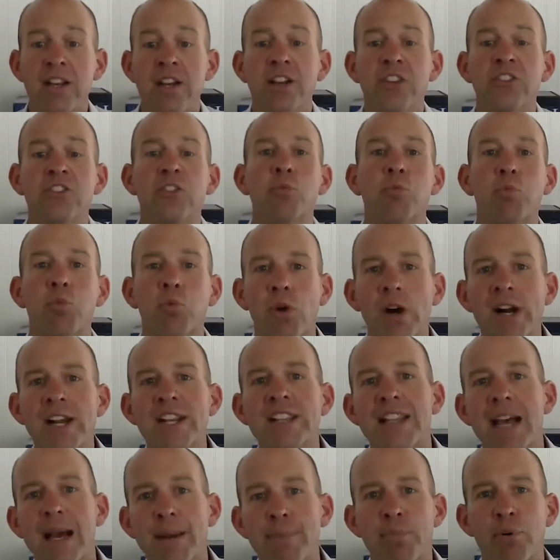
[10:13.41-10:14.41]
to bring
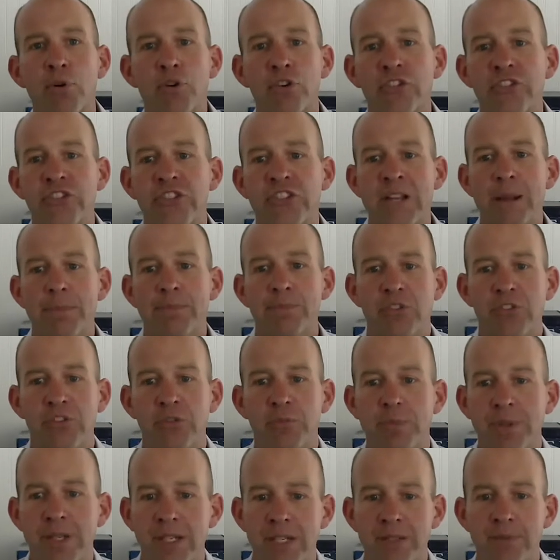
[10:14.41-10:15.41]
that person up to
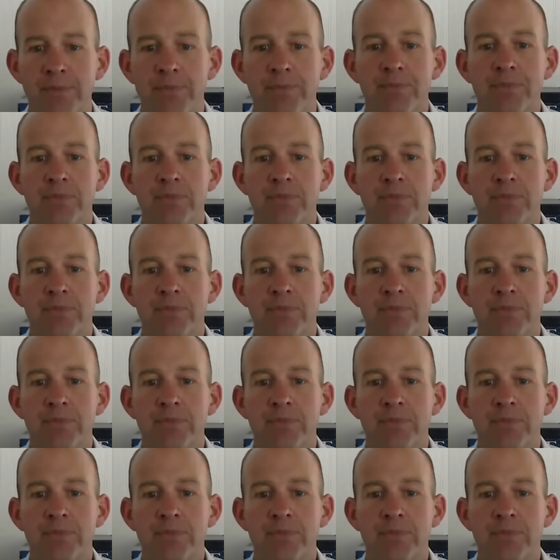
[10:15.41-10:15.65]
speed.